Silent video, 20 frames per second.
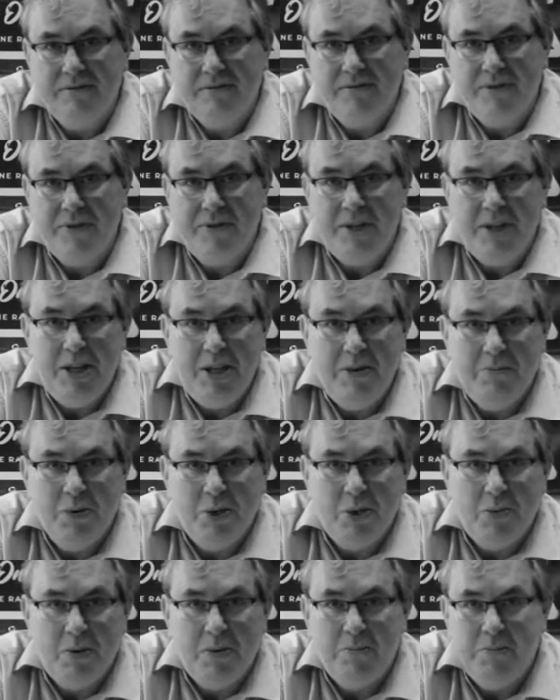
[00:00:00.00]
theme
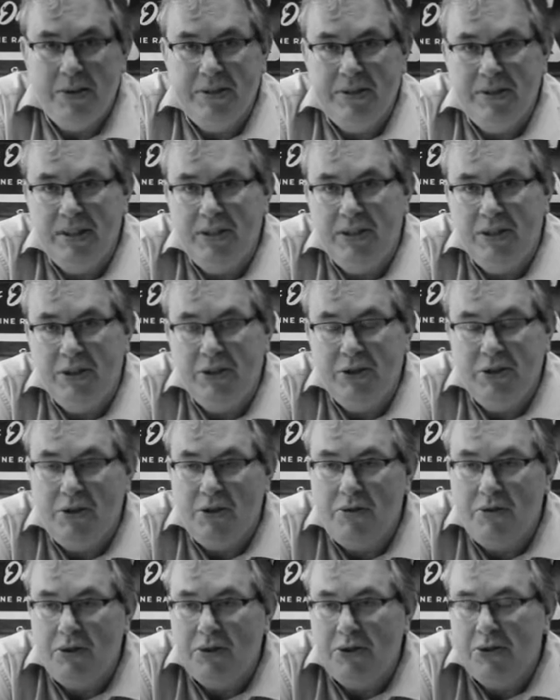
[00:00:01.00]
or one particular genre,